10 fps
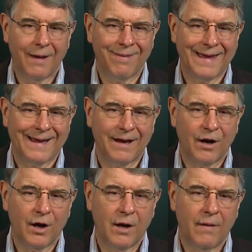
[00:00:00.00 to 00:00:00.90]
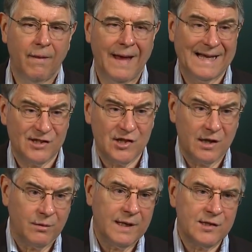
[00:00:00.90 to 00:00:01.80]
think that
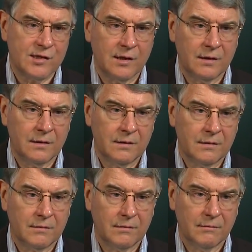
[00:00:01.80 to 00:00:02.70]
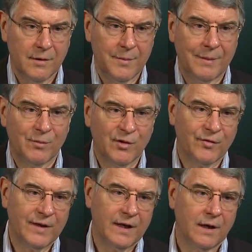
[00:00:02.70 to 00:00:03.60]
generation remembers
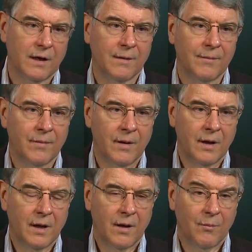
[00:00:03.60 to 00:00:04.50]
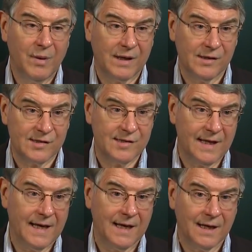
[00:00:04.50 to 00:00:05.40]
Vietnam because
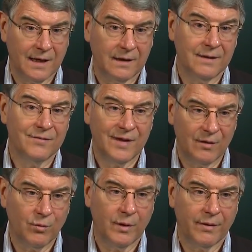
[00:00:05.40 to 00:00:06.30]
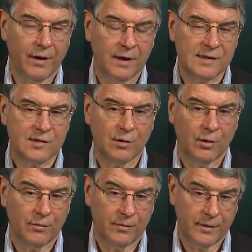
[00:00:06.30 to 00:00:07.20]
they kind of lived it with us,
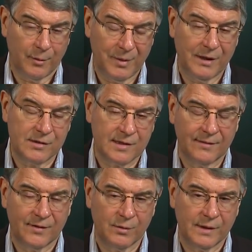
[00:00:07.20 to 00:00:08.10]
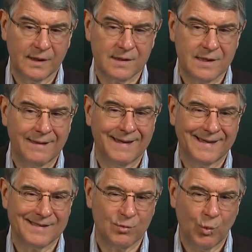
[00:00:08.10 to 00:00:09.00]
or their parents lived it with us. I
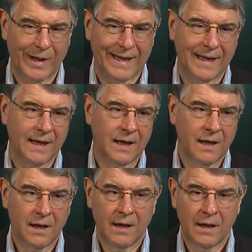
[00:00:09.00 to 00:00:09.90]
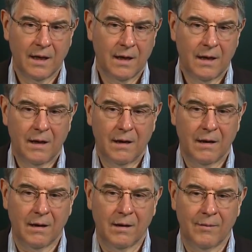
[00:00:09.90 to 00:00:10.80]
think it's waning.
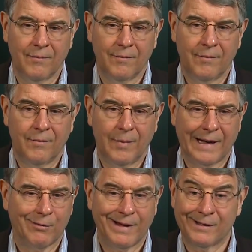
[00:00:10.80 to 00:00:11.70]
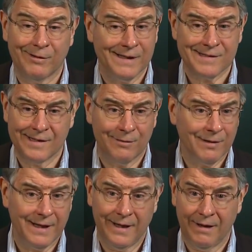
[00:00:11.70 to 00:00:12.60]
My great-grandson
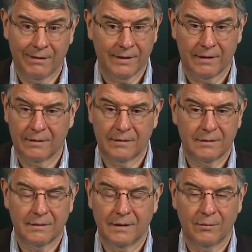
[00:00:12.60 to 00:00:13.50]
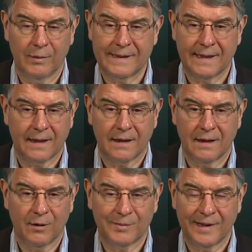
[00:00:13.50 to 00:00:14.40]
right now that we
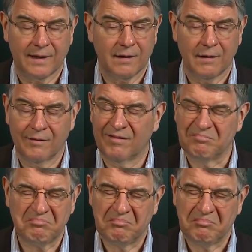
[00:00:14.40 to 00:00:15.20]
help take care of,